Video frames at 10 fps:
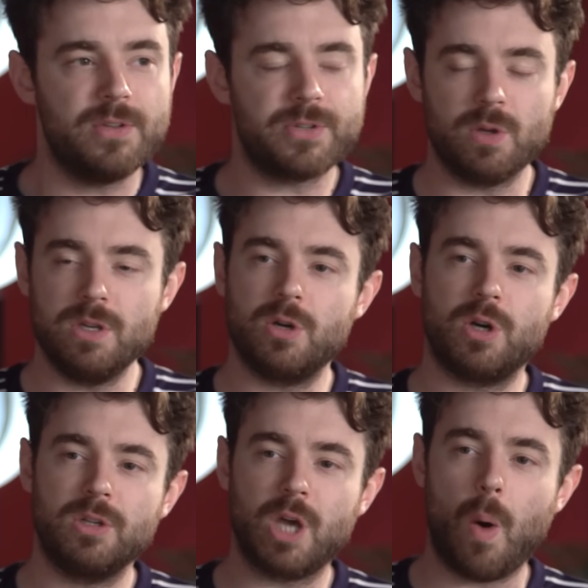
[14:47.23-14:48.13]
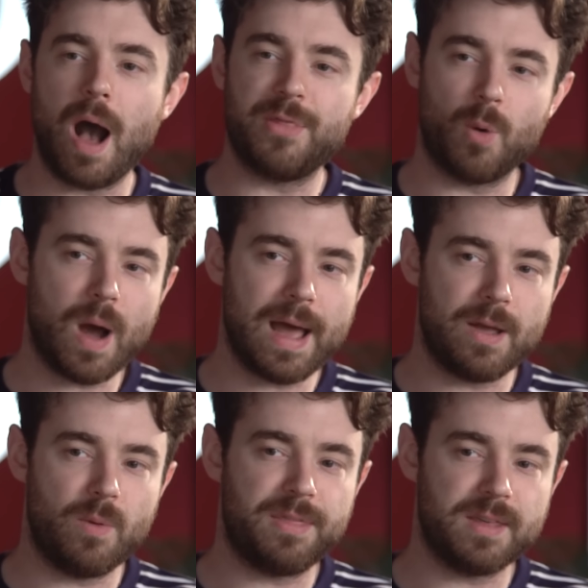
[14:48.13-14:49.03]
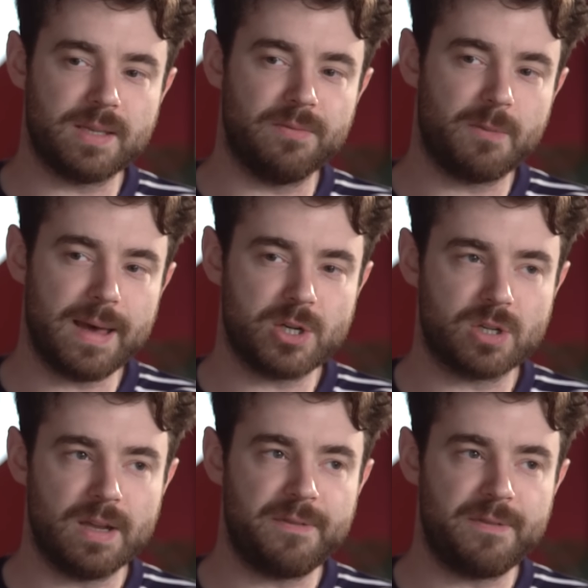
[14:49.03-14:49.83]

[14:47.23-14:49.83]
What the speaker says: So you could go either way with this information.